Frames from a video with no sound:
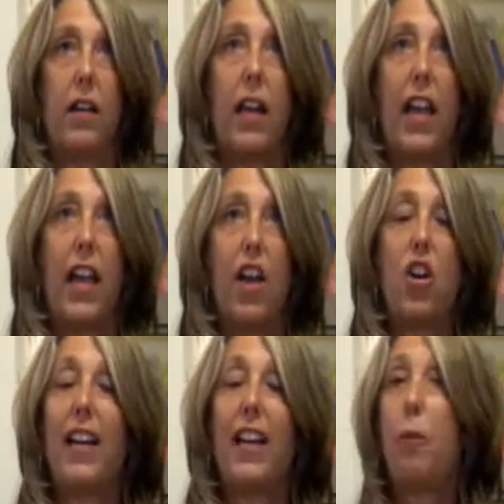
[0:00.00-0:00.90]
Here's
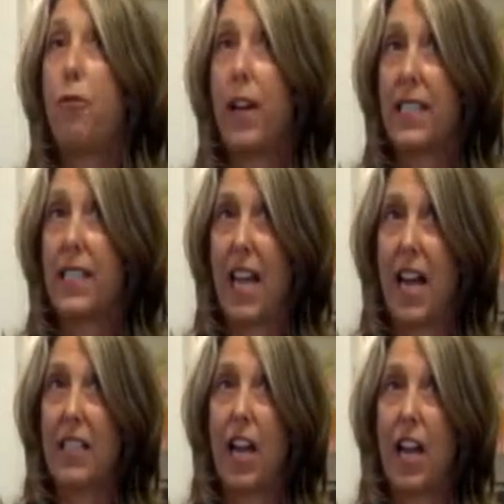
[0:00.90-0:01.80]
our little
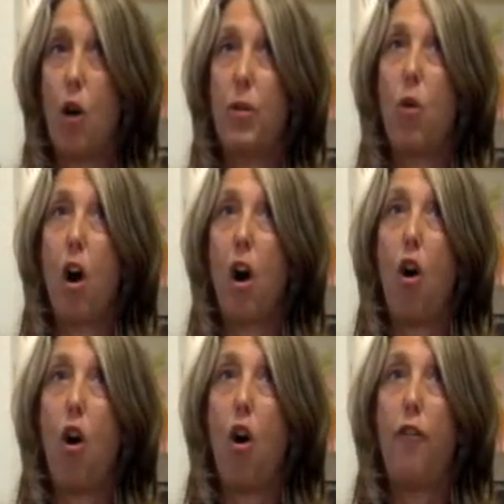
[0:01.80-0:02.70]
pre-assess. I hope you are
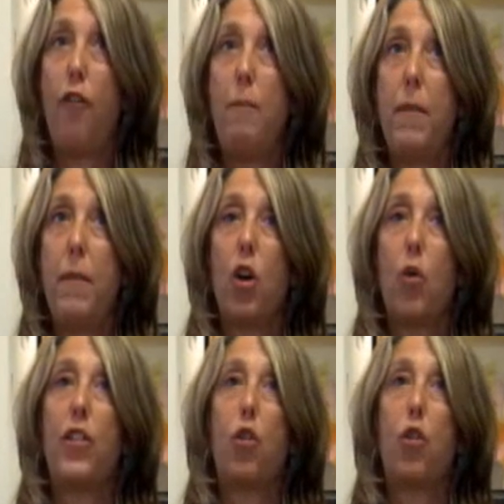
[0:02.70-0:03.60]
all familiar
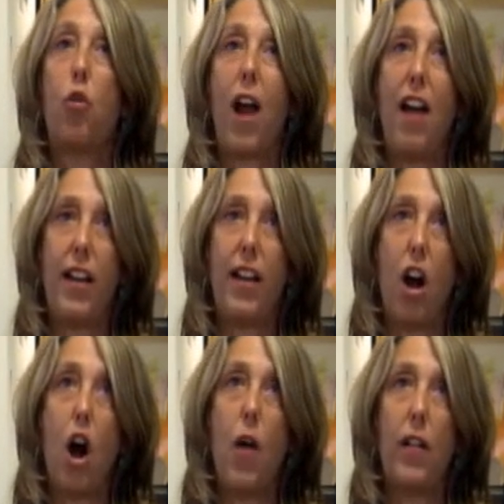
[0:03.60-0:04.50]
with the graphic
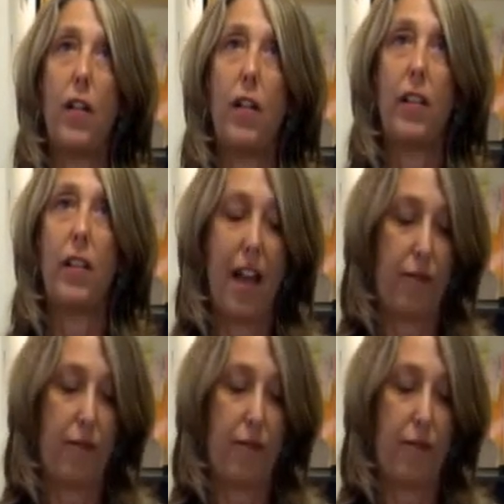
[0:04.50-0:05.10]
on the left.